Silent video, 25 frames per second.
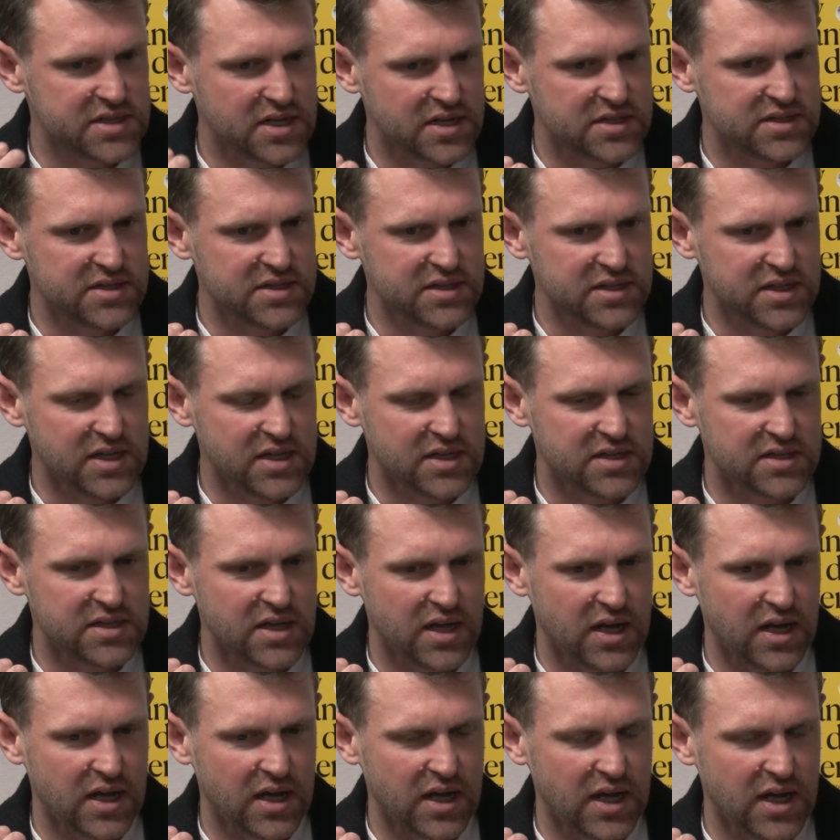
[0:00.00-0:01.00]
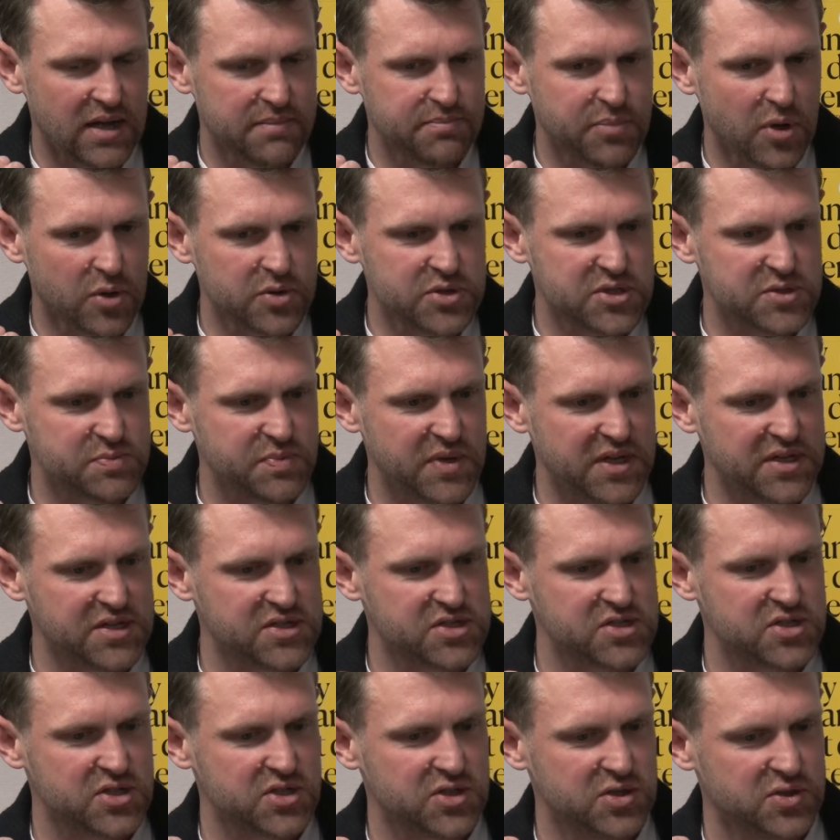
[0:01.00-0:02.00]
And I think it both
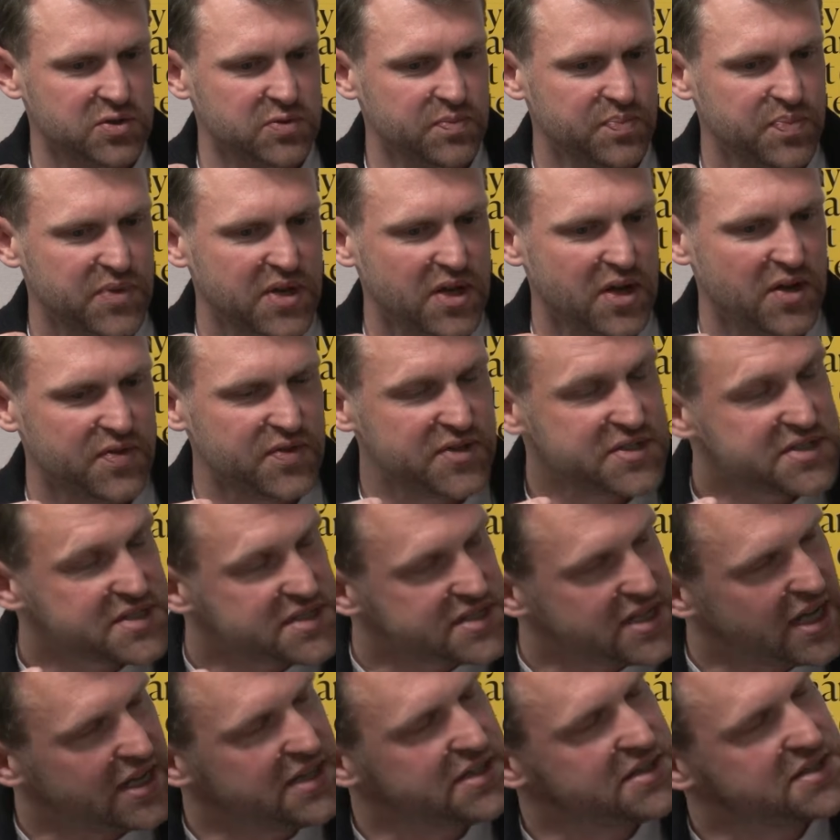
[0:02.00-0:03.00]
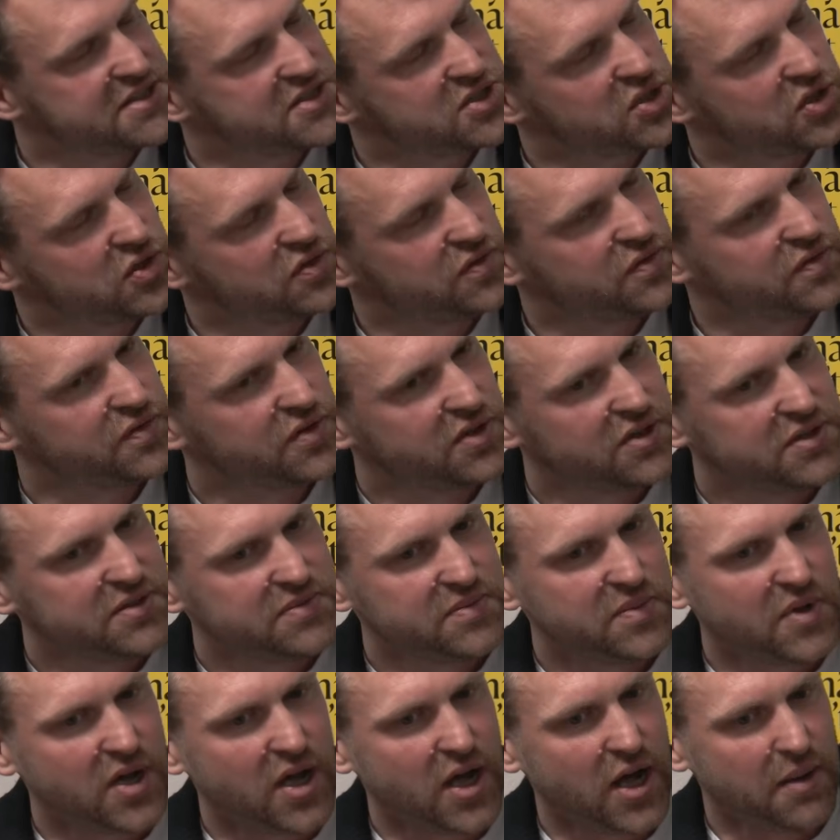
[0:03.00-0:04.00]
speaks to the sense of
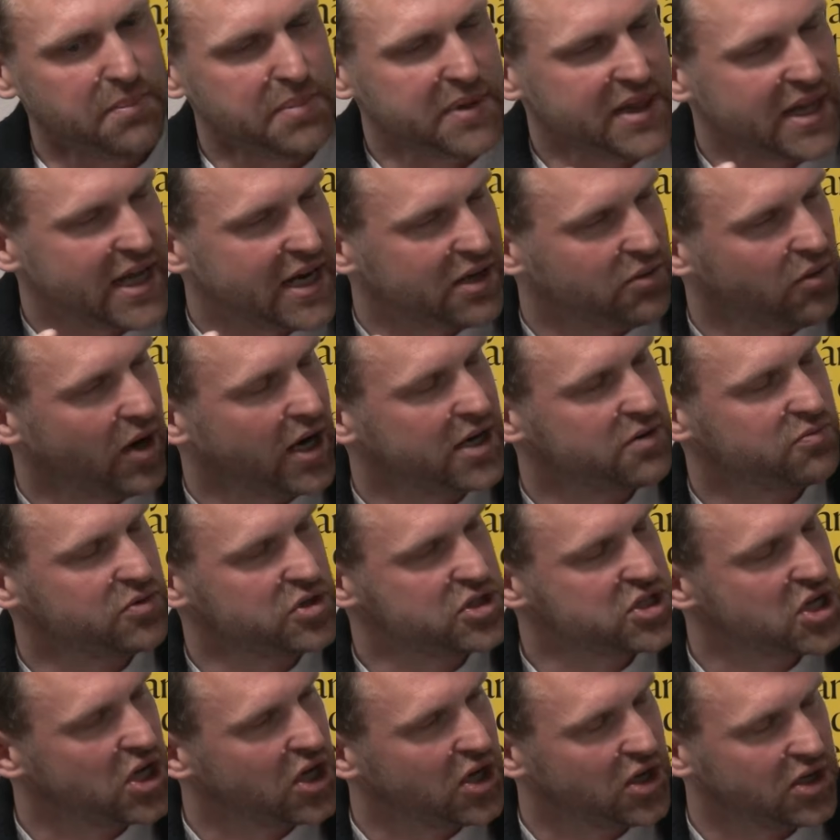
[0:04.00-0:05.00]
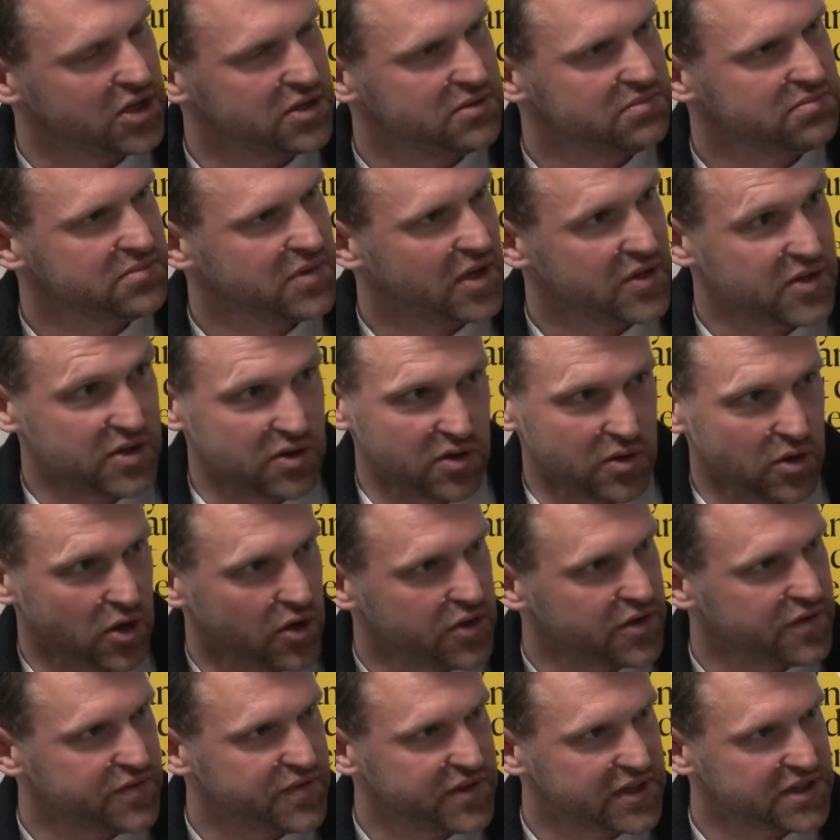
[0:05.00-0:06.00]
a Blairite return, and there are
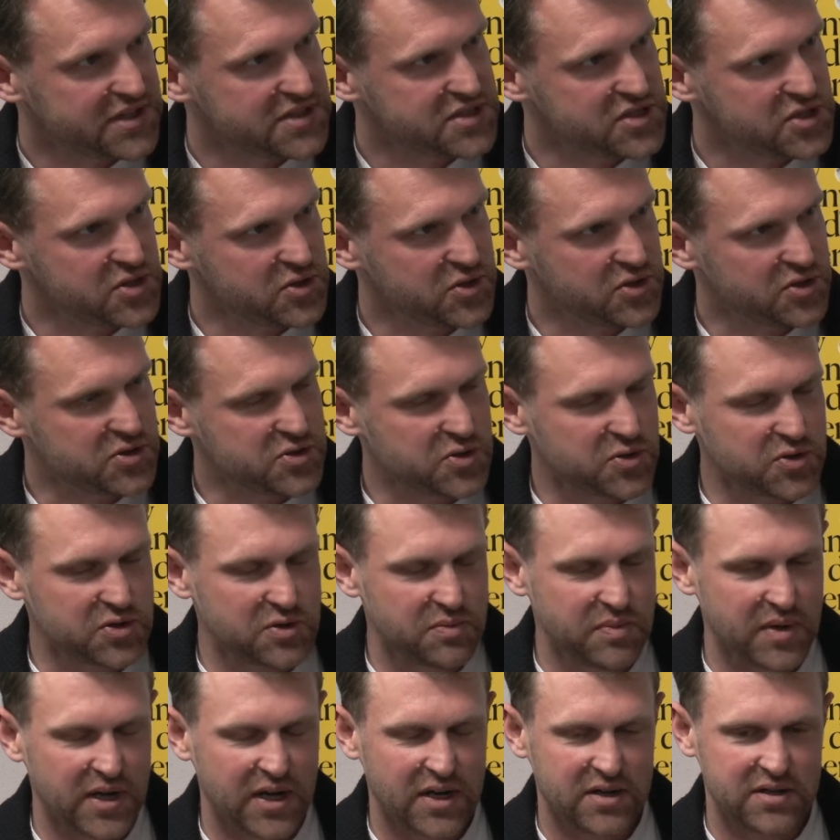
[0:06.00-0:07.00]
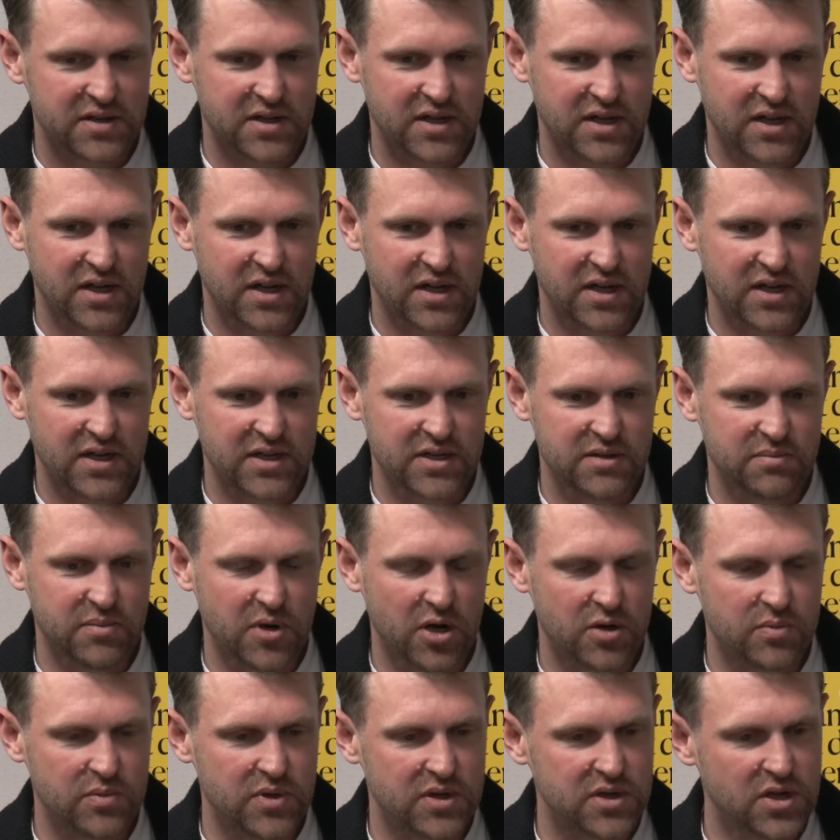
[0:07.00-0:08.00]
other figures that you could talk about in a
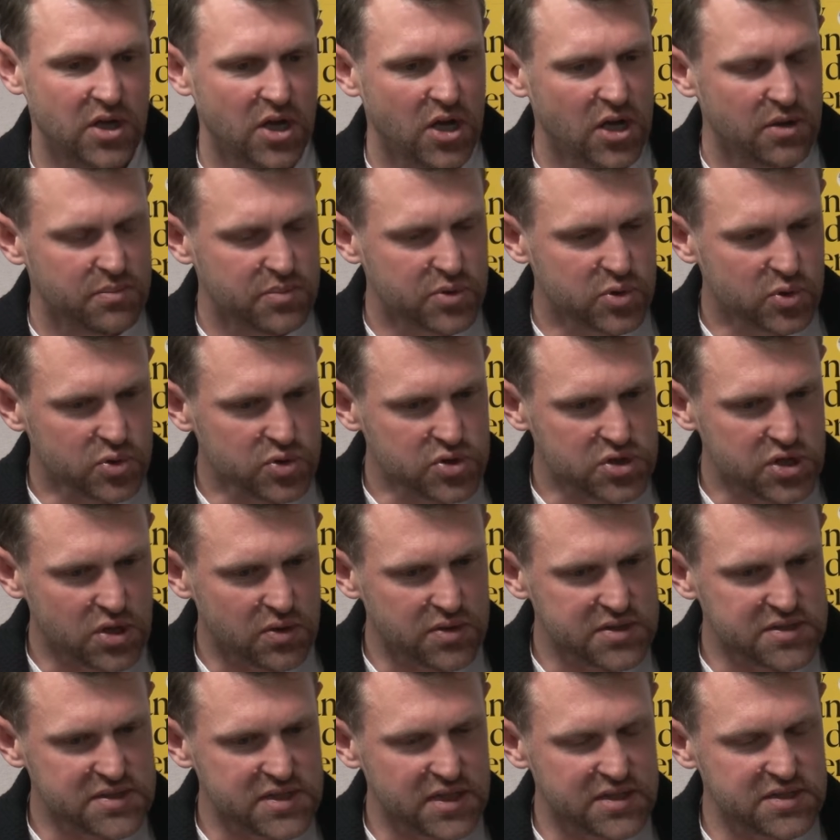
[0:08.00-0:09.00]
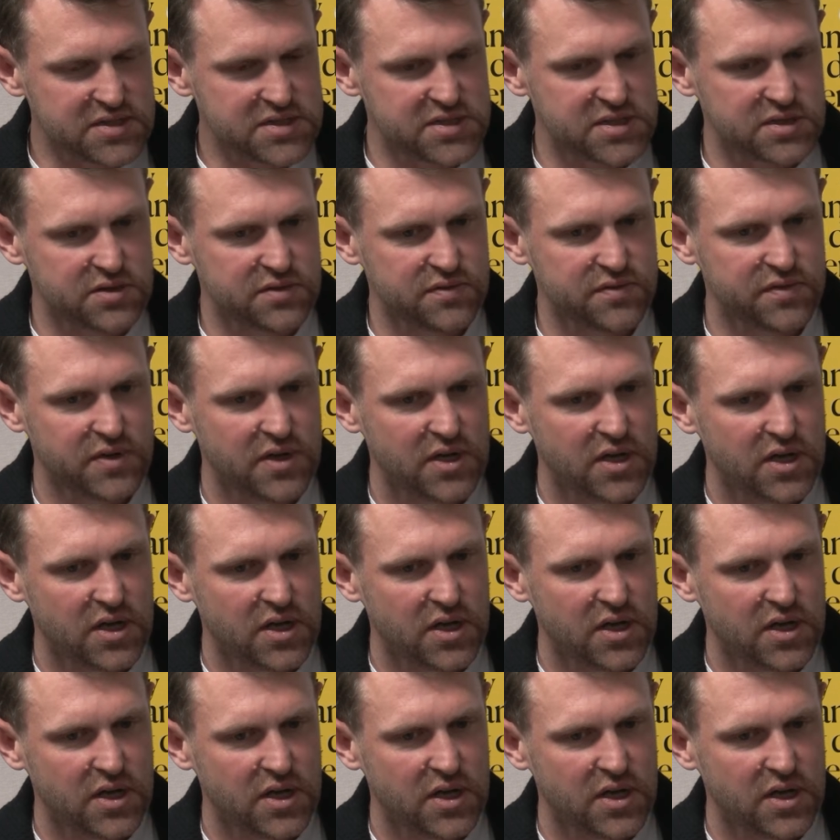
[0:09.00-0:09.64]
moment, but also a sense of